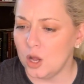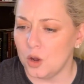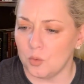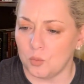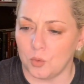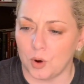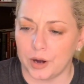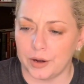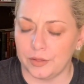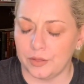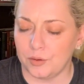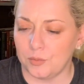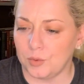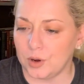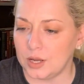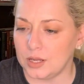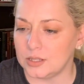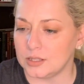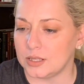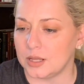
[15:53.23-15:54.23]
One of the
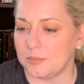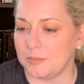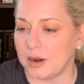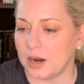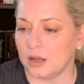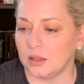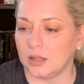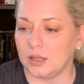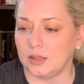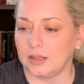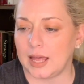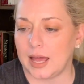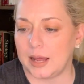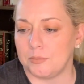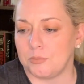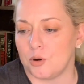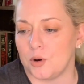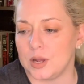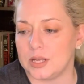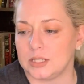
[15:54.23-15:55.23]
ones, the Maryland
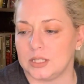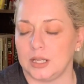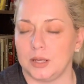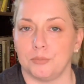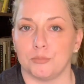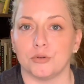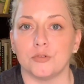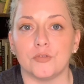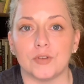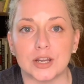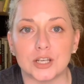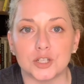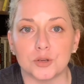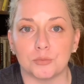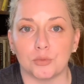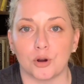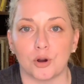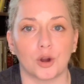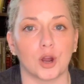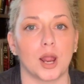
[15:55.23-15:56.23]
Lead Poisoning Prevention
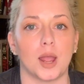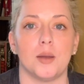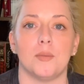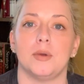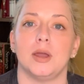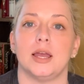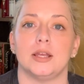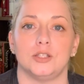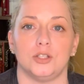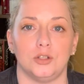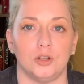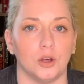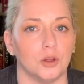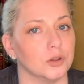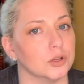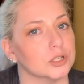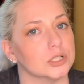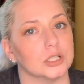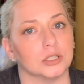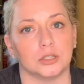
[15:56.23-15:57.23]
Program, as you know,
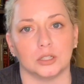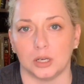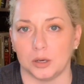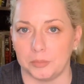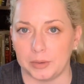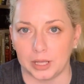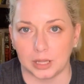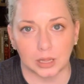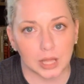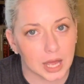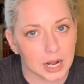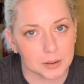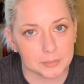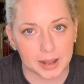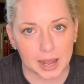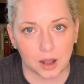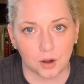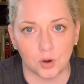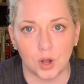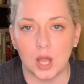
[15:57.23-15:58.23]
there's going to be a lot
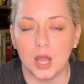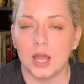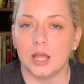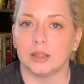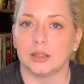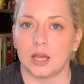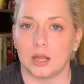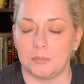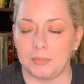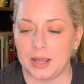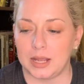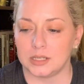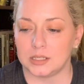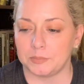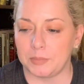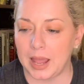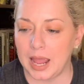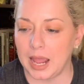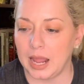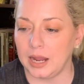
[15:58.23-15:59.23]
about lead-based
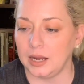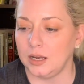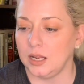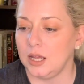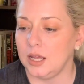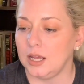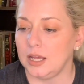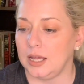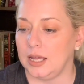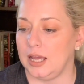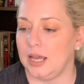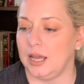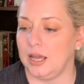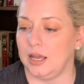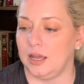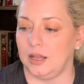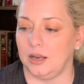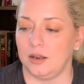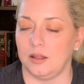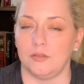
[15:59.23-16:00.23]
paint
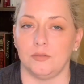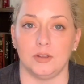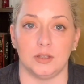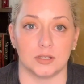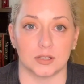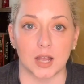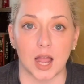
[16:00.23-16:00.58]
in this